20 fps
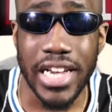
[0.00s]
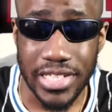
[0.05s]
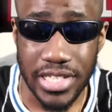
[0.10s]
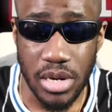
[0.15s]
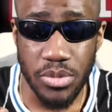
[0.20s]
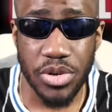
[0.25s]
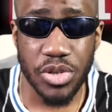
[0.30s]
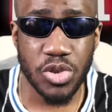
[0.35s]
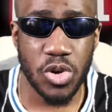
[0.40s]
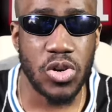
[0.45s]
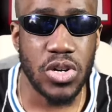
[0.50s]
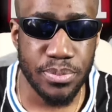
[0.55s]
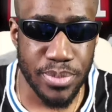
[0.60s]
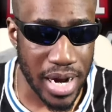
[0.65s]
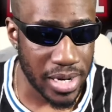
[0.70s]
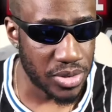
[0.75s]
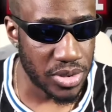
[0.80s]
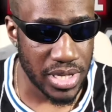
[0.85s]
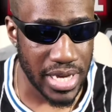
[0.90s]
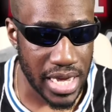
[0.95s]
now returned back
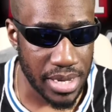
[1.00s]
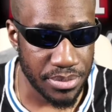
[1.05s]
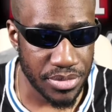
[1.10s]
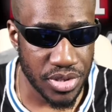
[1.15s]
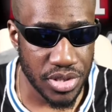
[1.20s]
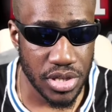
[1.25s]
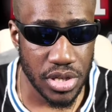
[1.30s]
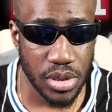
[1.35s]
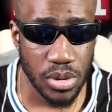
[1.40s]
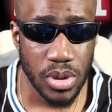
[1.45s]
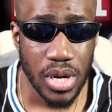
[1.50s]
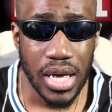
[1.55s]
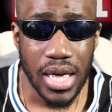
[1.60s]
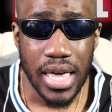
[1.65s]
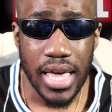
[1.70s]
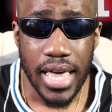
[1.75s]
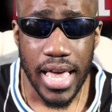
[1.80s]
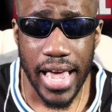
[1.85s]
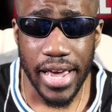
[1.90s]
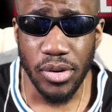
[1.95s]
to the MCU.
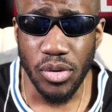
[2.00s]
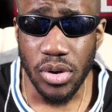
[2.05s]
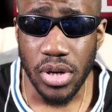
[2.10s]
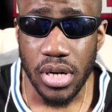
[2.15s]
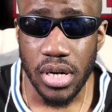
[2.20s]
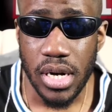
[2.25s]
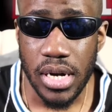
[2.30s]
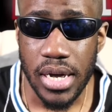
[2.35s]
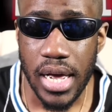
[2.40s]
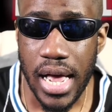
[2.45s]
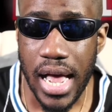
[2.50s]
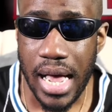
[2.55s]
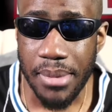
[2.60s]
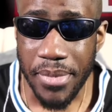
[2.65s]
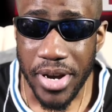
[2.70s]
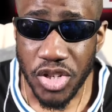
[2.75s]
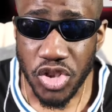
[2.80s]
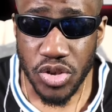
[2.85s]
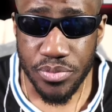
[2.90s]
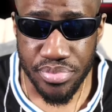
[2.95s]
And look, am I
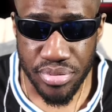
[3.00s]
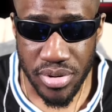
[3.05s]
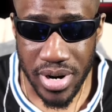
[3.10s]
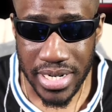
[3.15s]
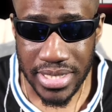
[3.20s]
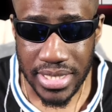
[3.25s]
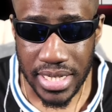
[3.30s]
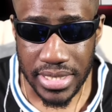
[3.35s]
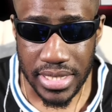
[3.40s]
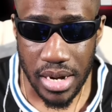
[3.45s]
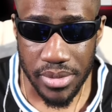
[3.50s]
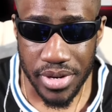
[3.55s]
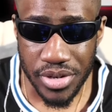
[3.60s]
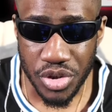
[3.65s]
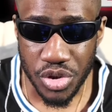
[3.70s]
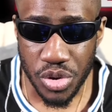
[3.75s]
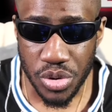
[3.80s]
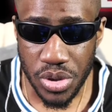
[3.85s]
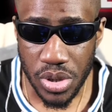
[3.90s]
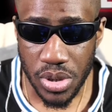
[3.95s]
surprised that Downey
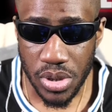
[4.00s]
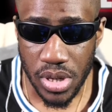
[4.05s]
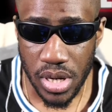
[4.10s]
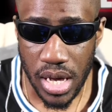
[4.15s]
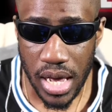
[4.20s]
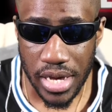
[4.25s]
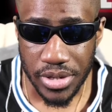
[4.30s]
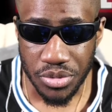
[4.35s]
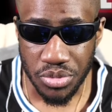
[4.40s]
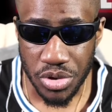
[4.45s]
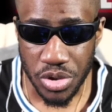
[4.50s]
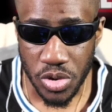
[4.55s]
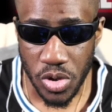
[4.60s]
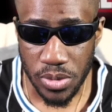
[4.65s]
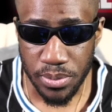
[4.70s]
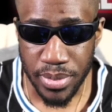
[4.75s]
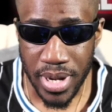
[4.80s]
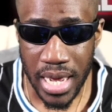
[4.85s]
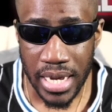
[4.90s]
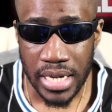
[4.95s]
Jr. has returned
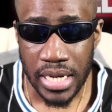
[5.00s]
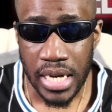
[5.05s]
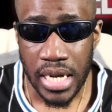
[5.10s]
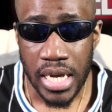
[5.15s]
back?